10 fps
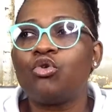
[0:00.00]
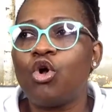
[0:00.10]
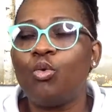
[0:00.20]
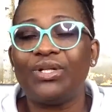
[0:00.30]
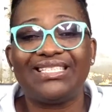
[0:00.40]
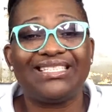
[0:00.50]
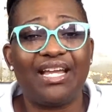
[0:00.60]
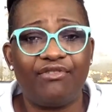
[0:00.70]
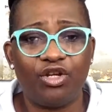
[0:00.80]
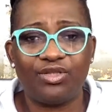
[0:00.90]
go with
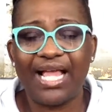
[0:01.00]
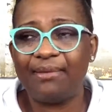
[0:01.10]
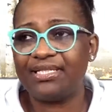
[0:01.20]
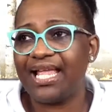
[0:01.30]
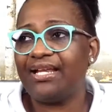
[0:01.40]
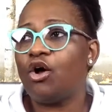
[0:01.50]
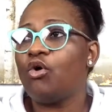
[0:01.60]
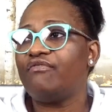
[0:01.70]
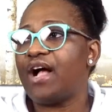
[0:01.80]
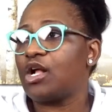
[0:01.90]
stereotypes that,
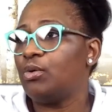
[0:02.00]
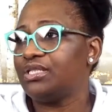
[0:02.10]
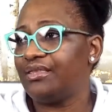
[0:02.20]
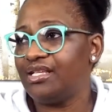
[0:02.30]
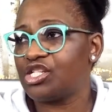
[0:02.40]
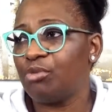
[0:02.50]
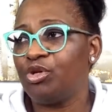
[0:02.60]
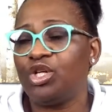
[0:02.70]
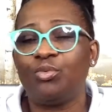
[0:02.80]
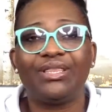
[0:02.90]
oh, if I go into this
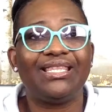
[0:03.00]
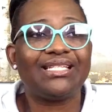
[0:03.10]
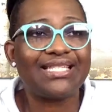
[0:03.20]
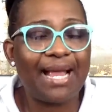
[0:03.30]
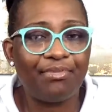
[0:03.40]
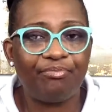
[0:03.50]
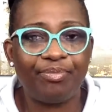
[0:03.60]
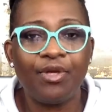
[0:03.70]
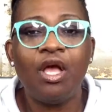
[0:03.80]
community with this type of,